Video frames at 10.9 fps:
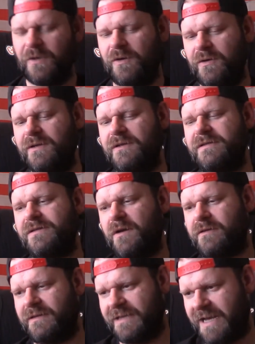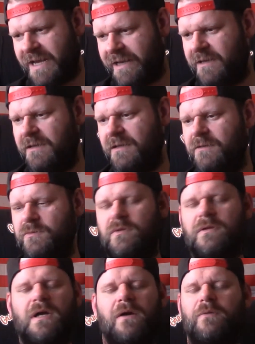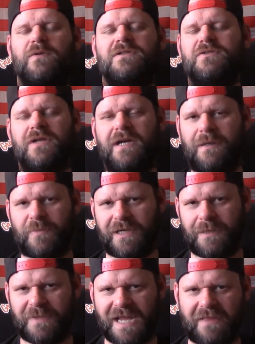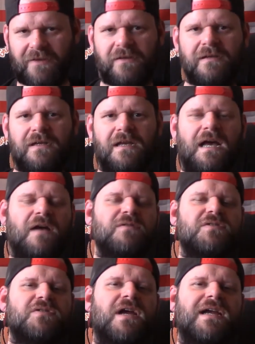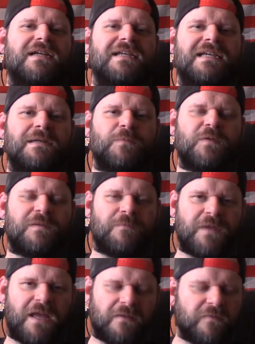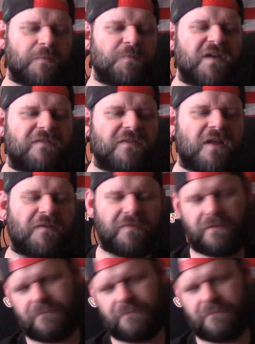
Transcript: when you insulted the guy. I wasn't trying to bring him together. I was trying to hit him with some tough love.